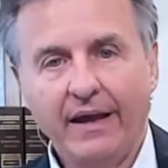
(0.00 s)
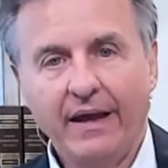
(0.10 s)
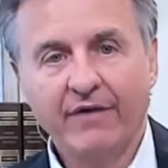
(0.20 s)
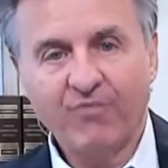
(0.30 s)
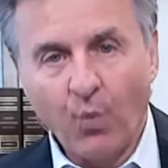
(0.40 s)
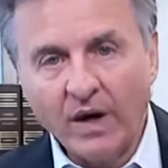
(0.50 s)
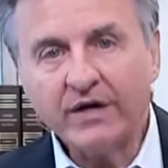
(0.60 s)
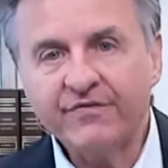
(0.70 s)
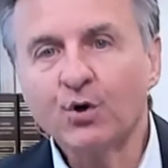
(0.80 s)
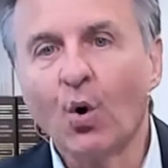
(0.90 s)
If one
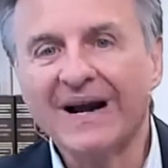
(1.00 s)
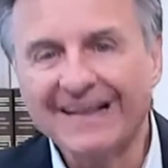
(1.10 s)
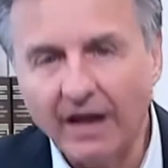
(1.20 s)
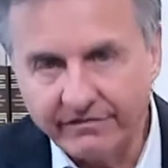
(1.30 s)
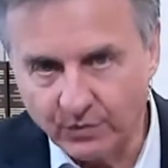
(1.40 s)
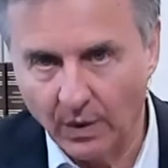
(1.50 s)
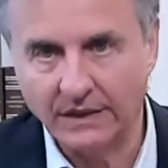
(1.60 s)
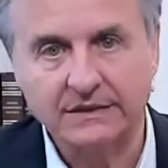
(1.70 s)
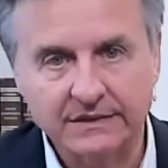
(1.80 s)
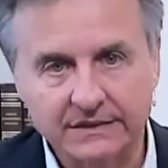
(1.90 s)
of your loved
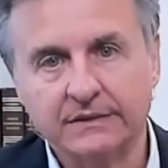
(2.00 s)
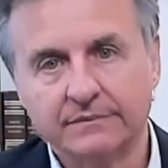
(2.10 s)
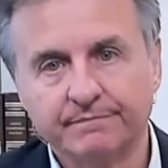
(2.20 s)
ones